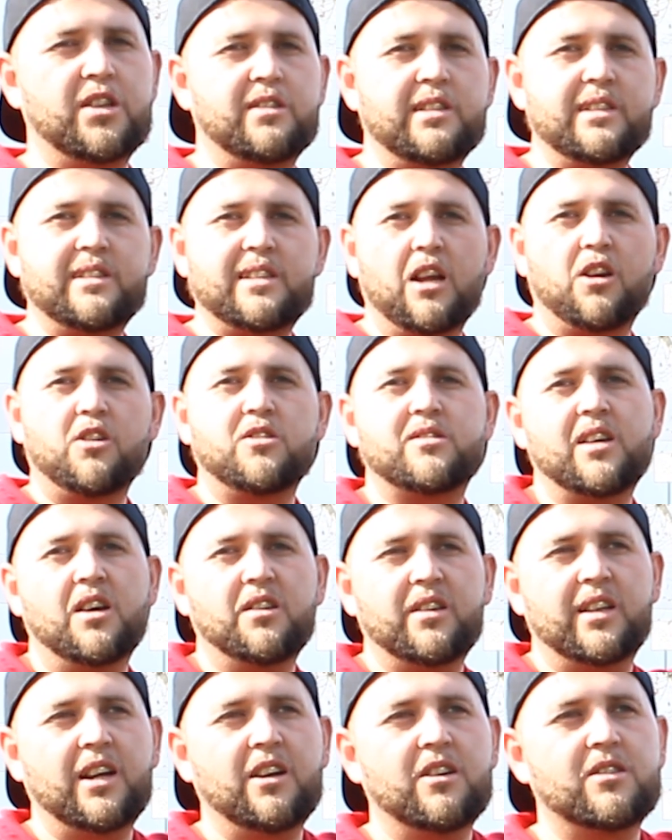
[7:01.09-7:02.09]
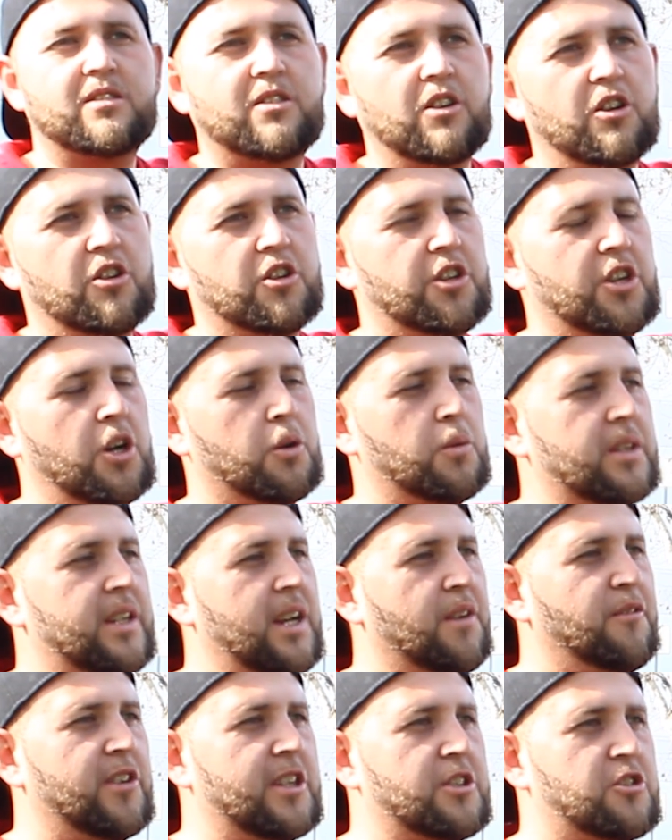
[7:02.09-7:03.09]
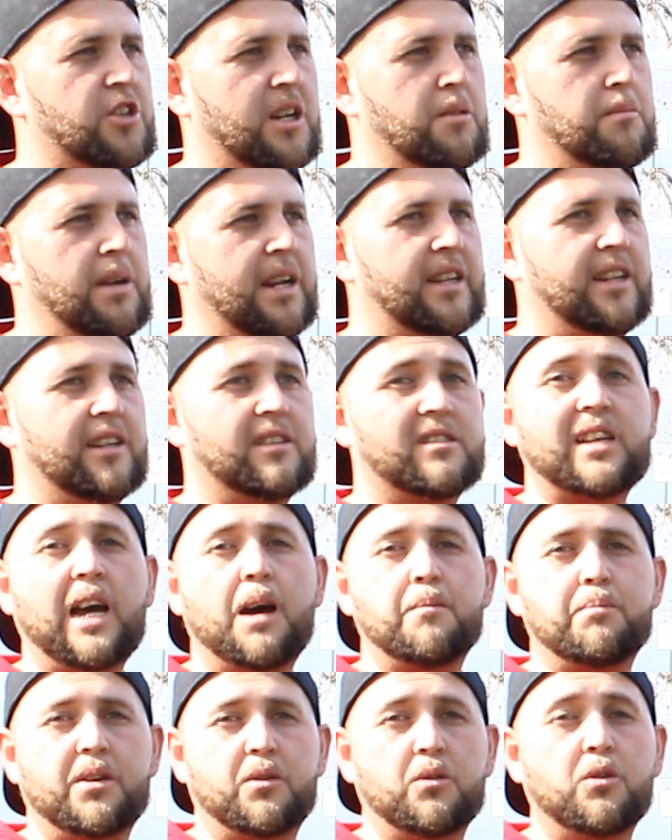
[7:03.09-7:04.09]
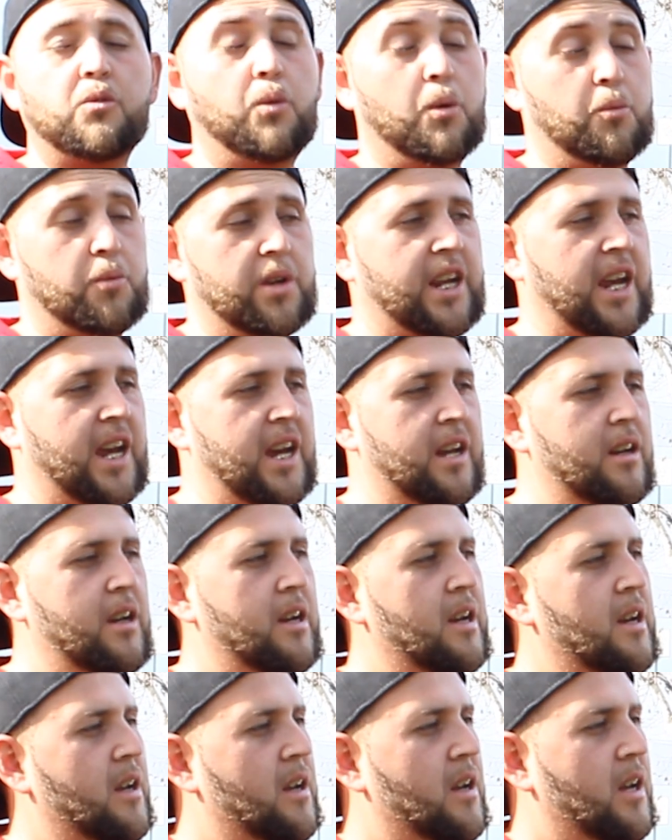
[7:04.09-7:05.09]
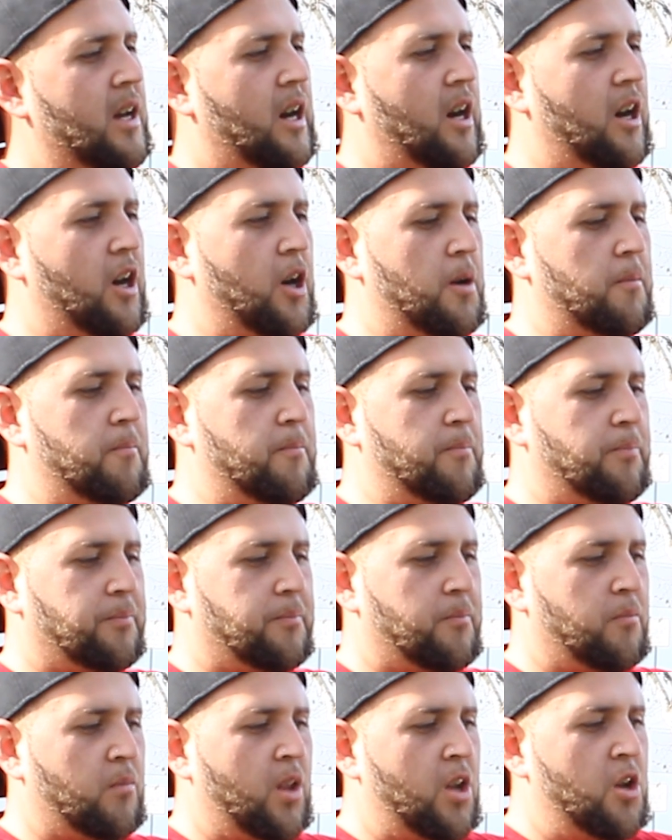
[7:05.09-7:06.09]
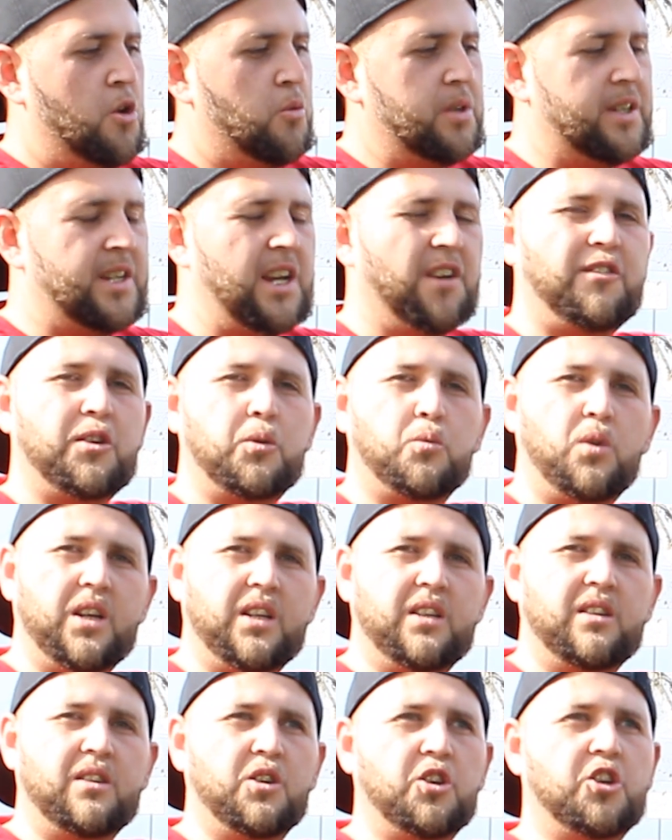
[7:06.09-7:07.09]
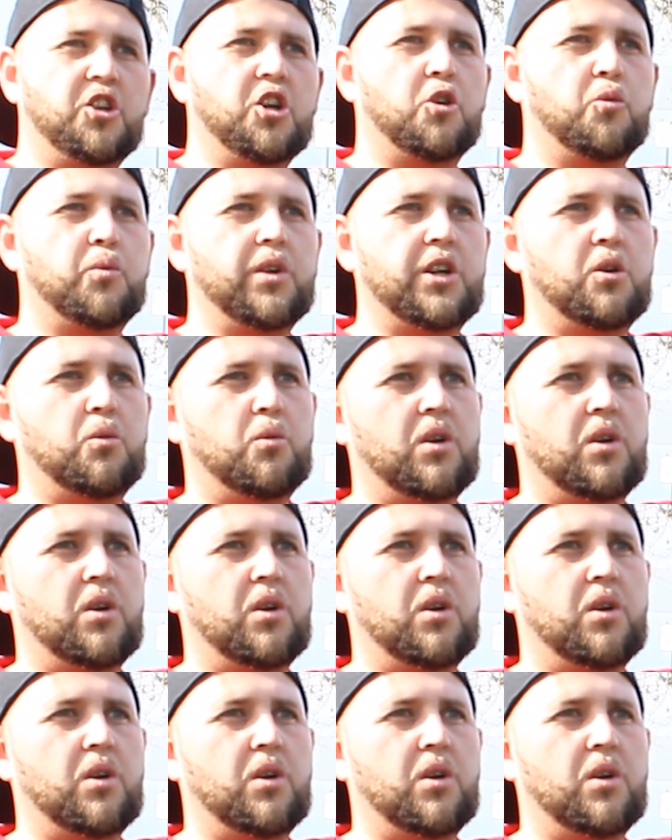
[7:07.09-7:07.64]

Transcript: the detailers out there. So we definitely try to make things happen when we can. We definitely want to, we